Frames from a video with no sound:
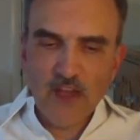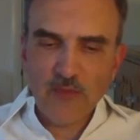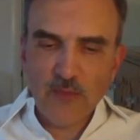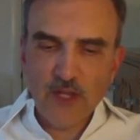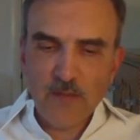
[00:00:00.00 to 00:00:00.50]

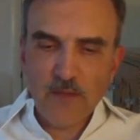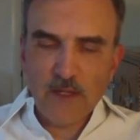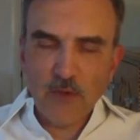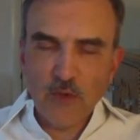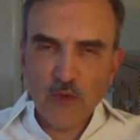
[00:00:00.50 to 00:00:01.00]
many
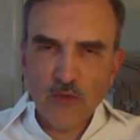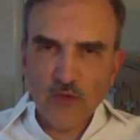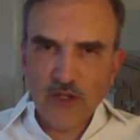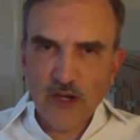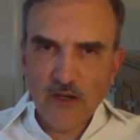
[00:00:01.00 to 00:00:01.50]
people who are
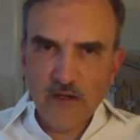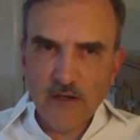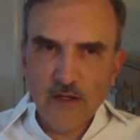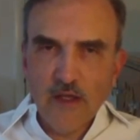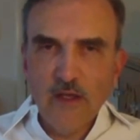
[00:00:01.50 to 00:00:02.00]

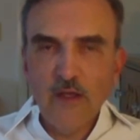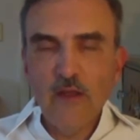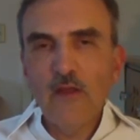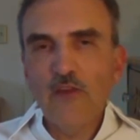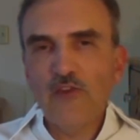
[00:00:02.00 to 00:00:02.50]
retired
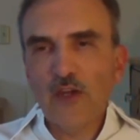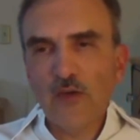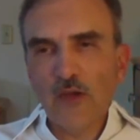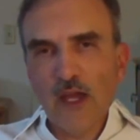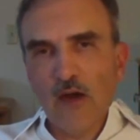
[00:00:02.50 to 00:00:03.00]
say,
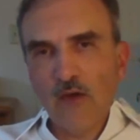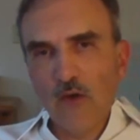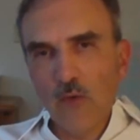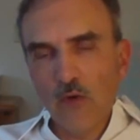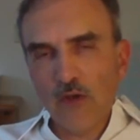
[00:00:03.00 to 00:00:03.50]
okay, I'll
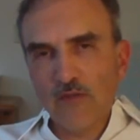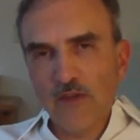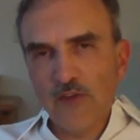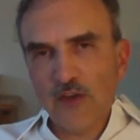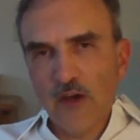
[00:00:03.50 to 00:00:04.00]
go work
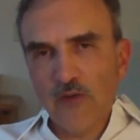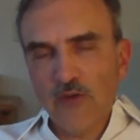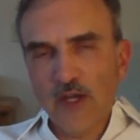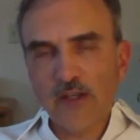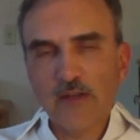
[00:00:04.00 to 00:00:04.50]
defense
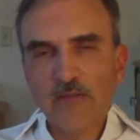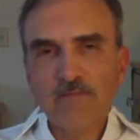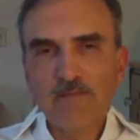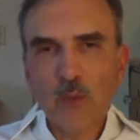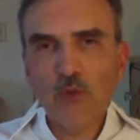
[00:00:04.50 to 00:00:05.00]
contracting,
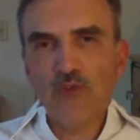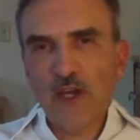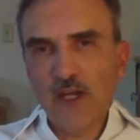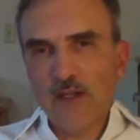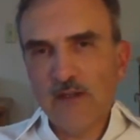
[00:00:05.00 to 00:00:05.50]
which
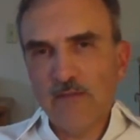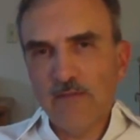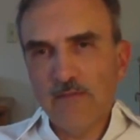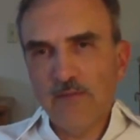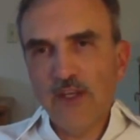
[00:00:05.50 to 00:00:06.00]
I
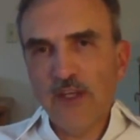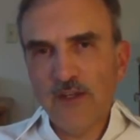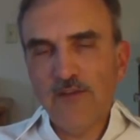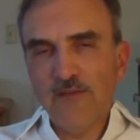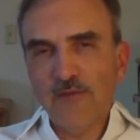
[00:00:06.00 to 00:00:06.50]

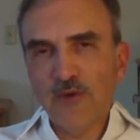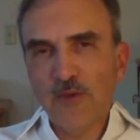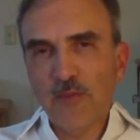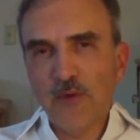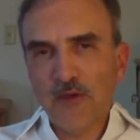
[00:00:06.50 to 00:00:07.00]
did for
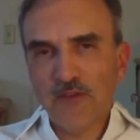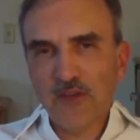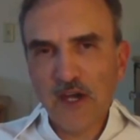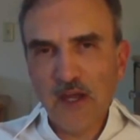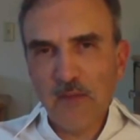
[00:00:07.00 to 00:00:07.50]
a period of
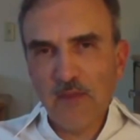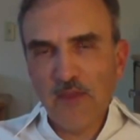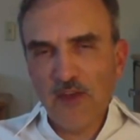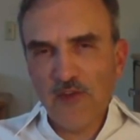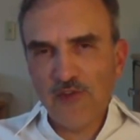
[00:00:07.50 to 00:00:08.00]
time, but
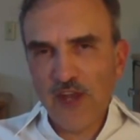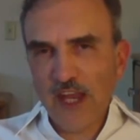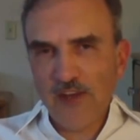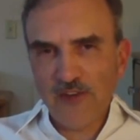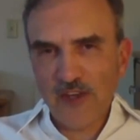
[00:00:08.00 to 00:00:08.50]
then
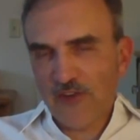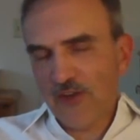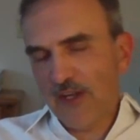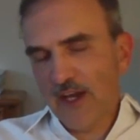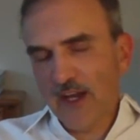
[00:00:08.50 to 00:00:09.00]
changed. I
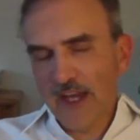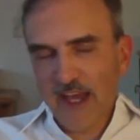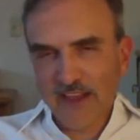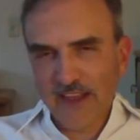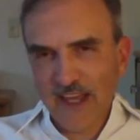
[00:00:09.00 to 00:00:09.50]
said, no,
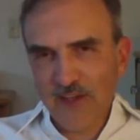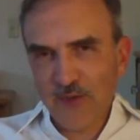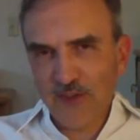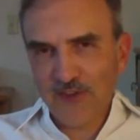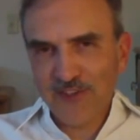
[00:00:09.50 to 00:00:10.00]
I can't
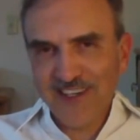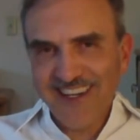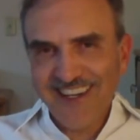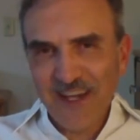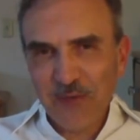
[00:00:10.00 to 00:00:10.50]
do this,
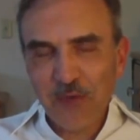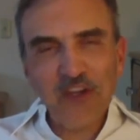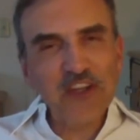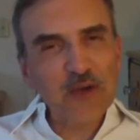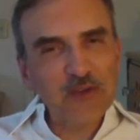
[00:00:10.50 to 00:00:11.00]
and
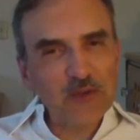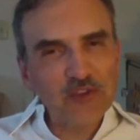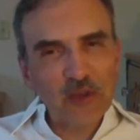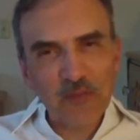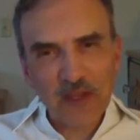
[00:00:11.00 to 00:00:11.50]
wanted to go do
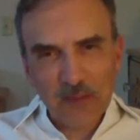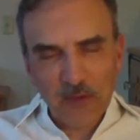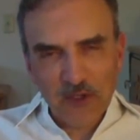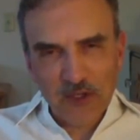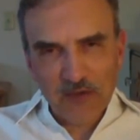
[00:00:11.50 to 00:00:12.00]
something
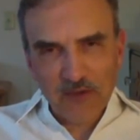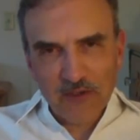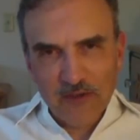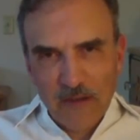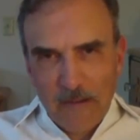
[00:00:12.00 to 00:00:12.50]
completely
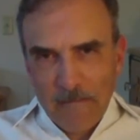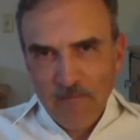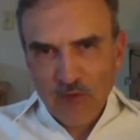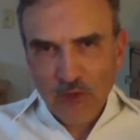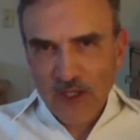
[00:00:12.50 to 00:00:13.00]
different.
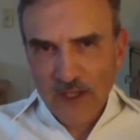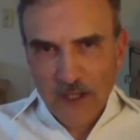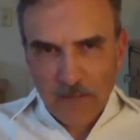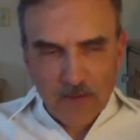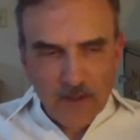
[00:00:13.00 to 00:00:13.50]
So I ended up